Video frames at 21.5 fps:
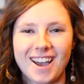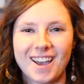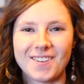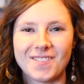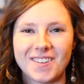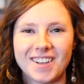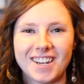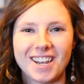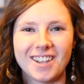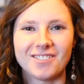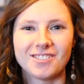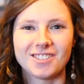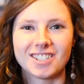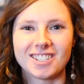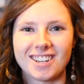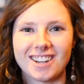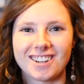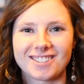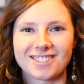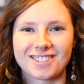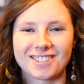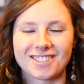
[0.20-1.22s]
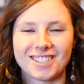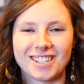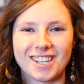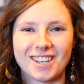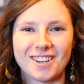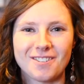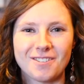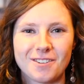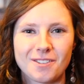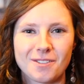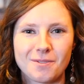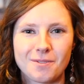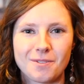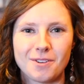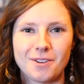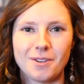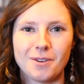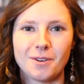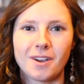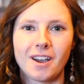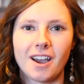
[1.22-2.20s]
Hi, my name is Dr. Leah with
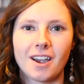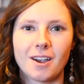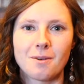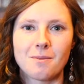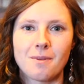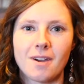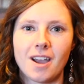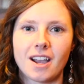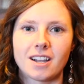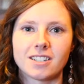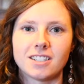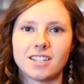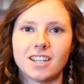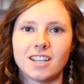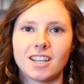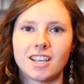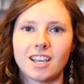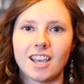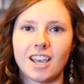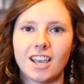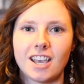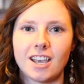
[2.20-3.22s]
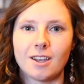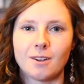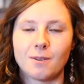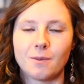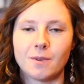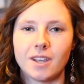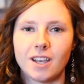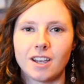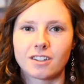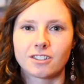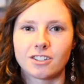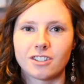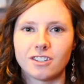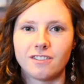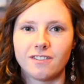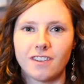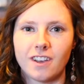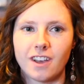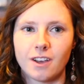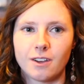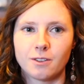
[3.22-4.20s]
Renew Chiropractic, and we actually
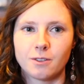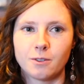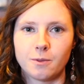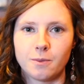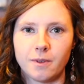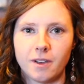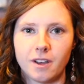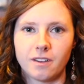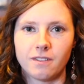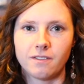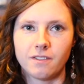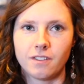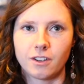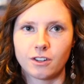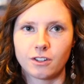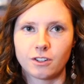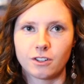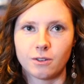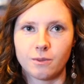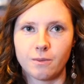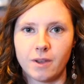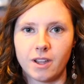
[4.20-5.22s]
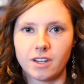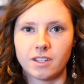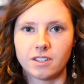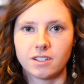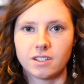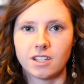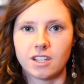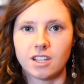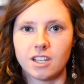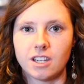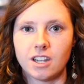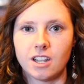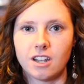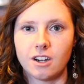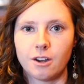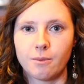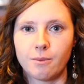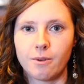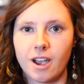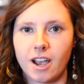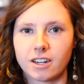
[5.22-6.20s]
found Beyond Functional Medicine at
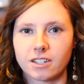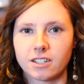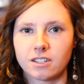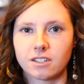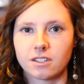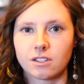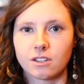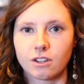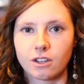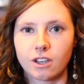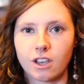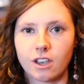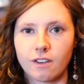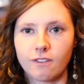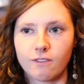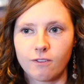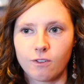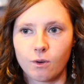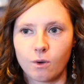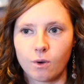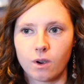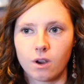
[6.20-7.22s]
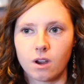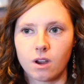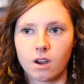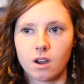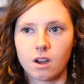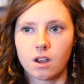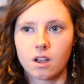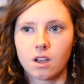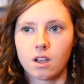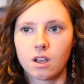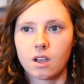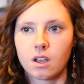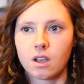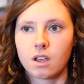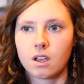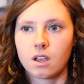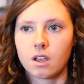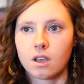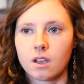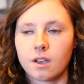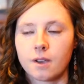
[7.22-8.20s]
our practice looking for,
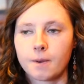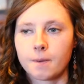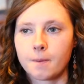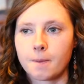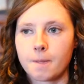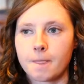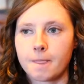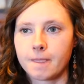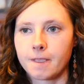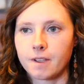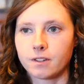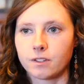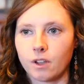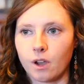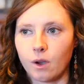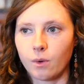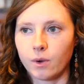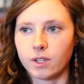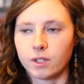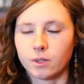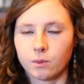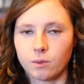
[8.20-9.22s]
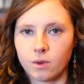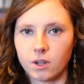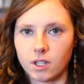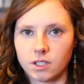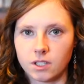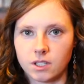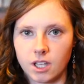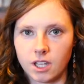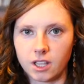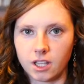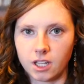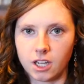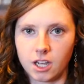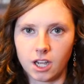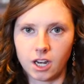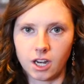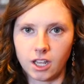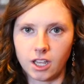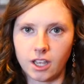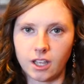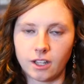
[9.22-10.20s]
there's always what's at the
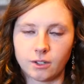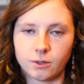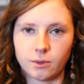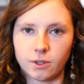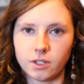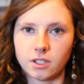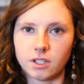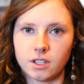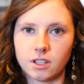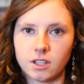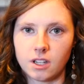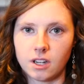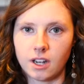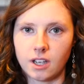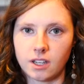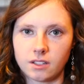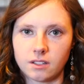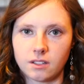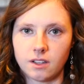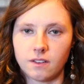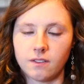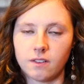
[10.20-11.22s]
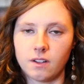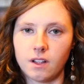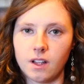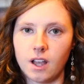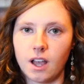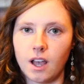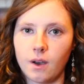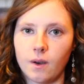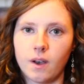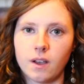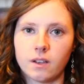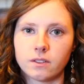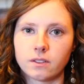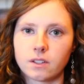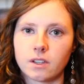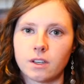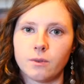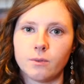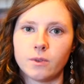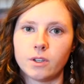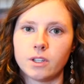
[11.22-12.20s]
cutting edge, what's at the next level, how else
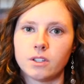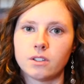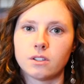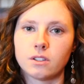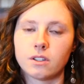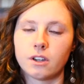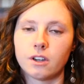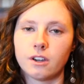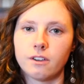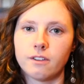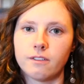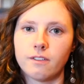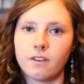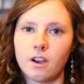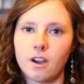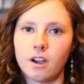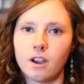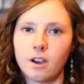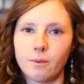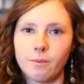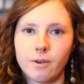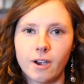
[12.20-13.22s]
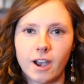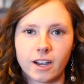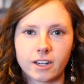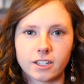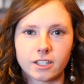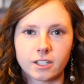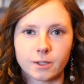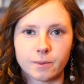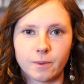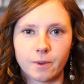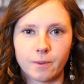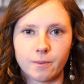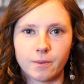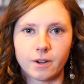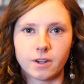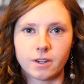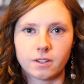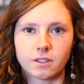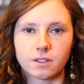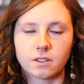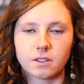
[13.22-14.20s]
can we serve our practice
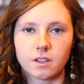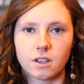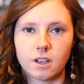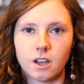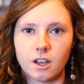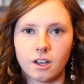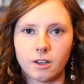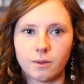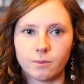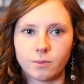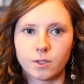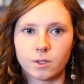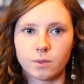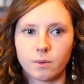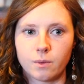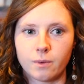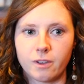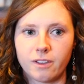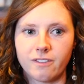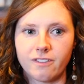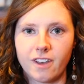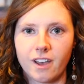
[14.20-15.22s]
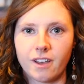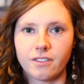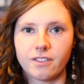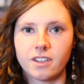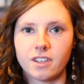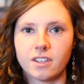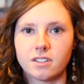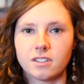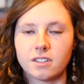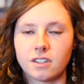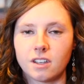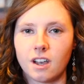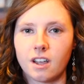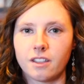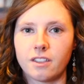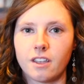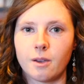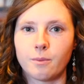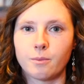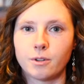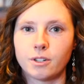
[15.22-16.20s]
members. So when we found this and got the
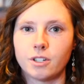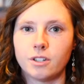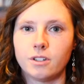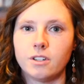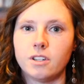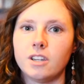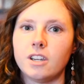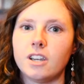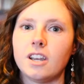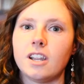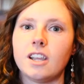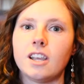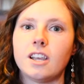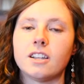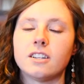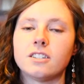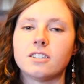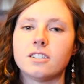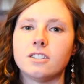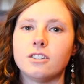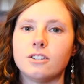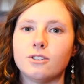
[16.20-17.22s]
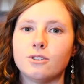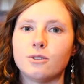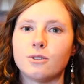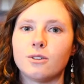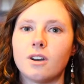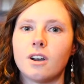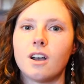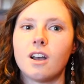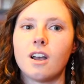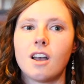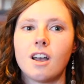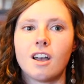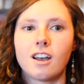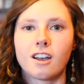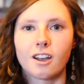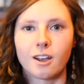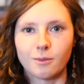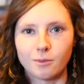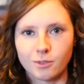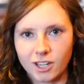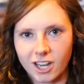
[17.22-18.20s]
opportunity to
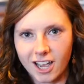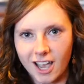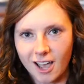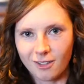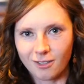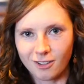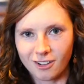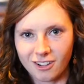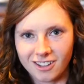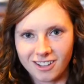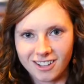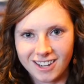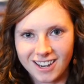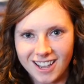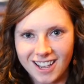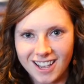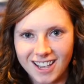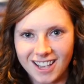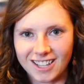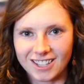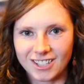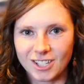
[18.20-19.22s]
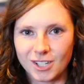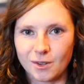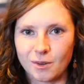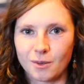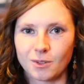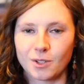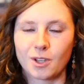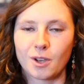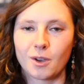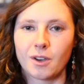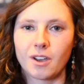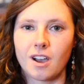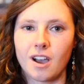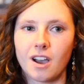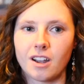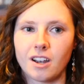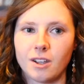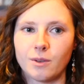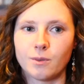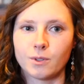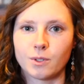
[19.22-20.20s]
come check out the clinic and see what was going
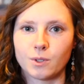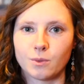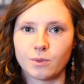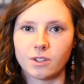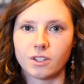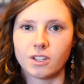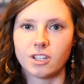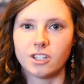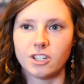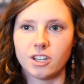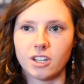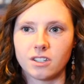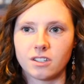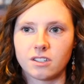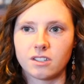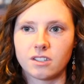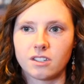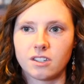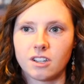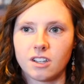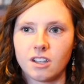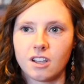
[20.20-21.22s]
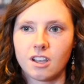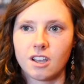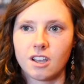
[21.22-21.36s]
on, it was really just